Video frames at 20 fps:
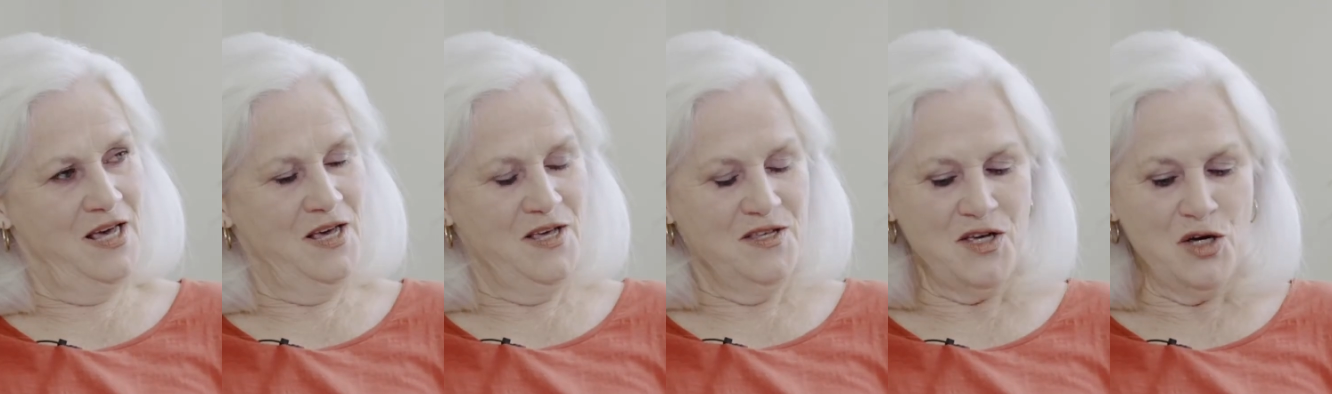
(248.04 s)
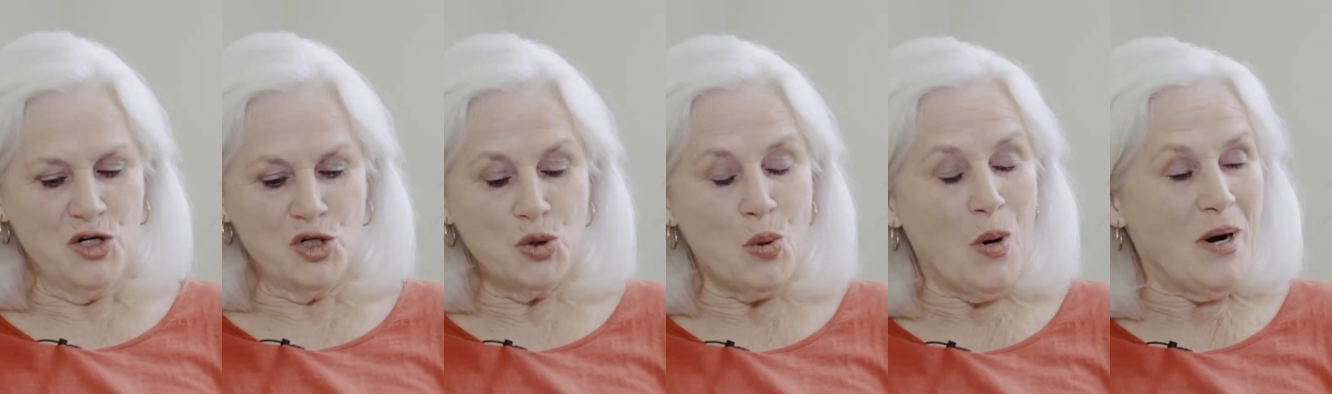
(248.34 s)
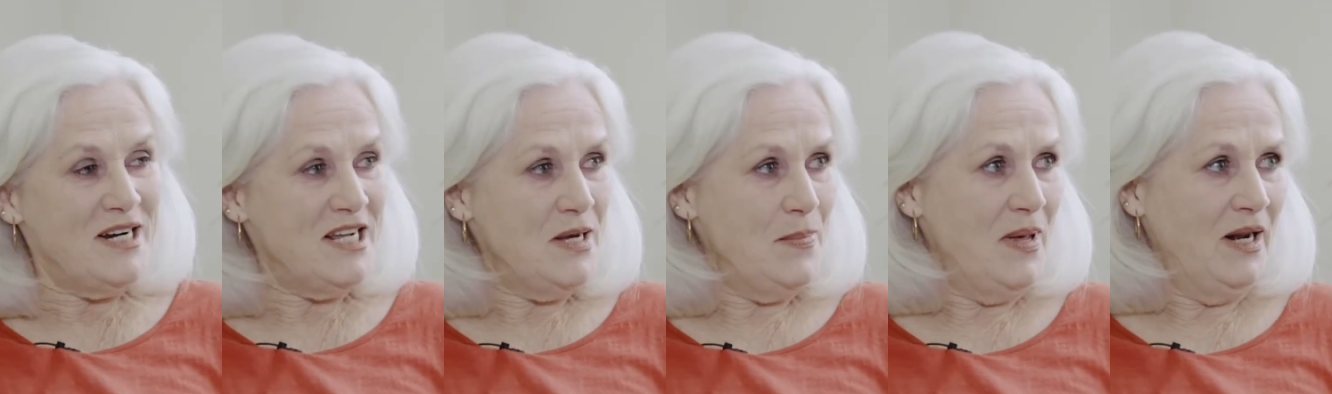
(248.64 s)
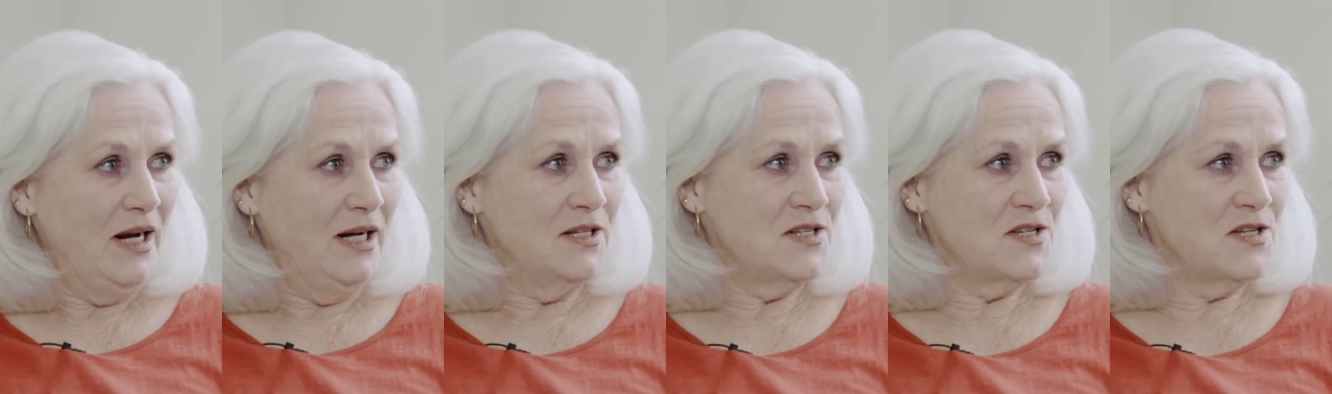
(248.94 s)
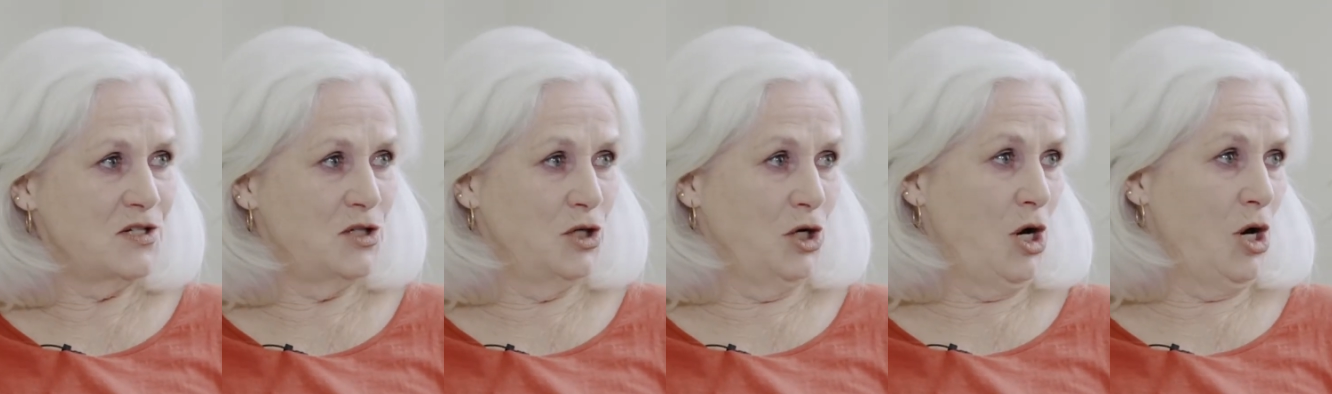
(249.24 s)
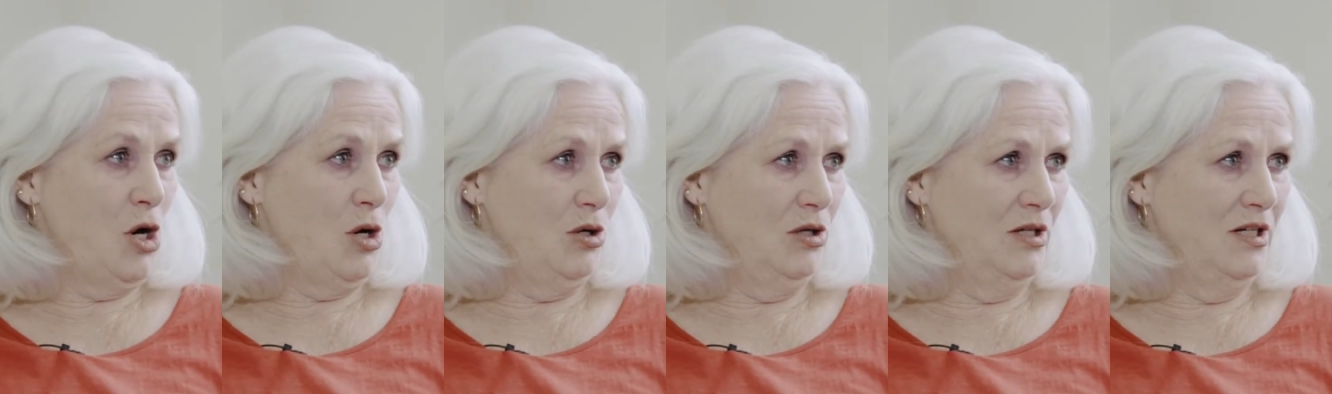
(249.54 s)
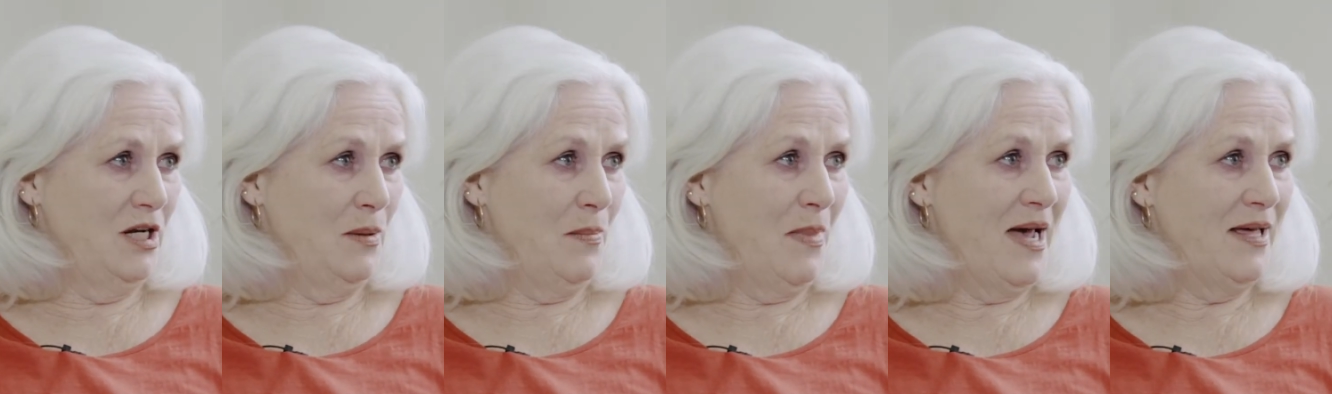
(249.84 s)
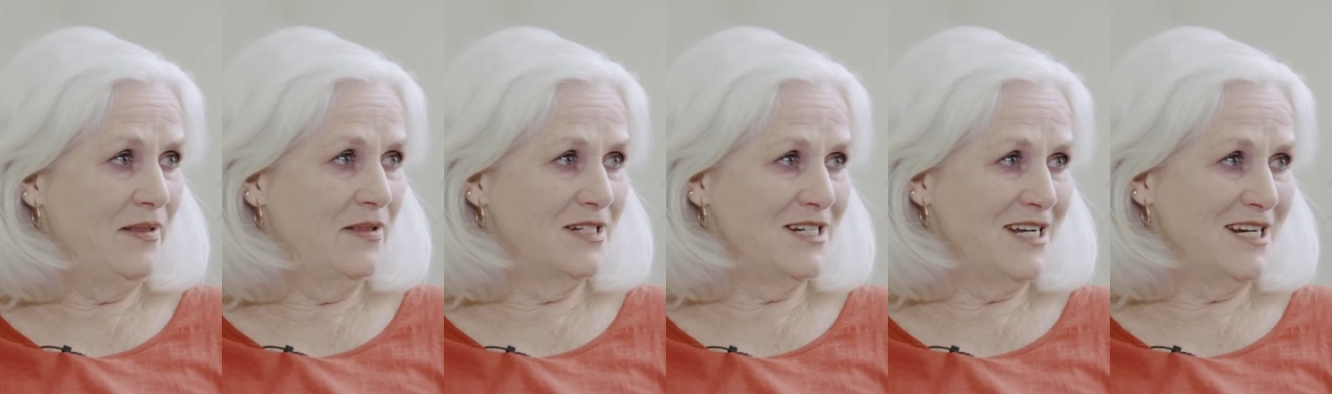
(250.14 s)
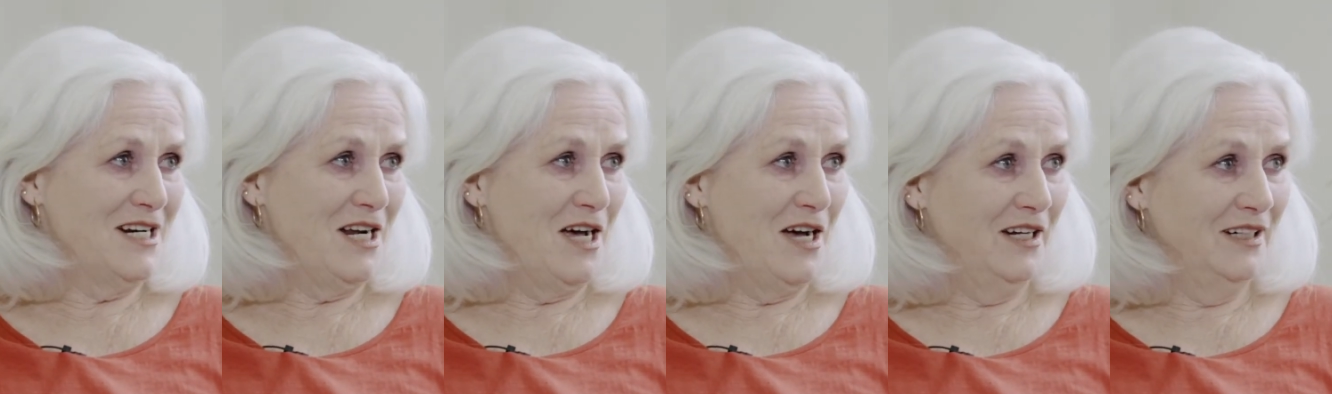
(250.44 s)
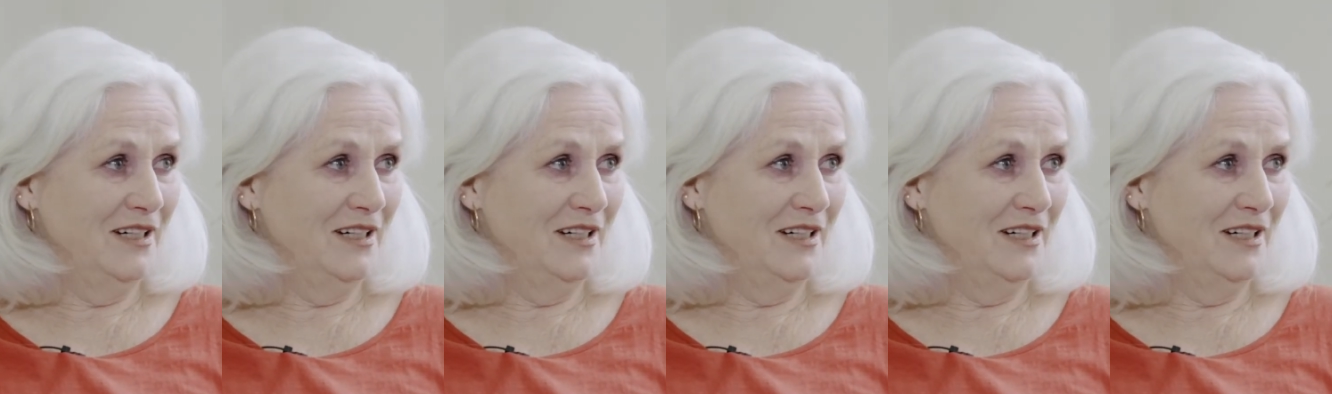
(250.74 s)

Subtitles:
So 20 minutes to go and you made the deadline.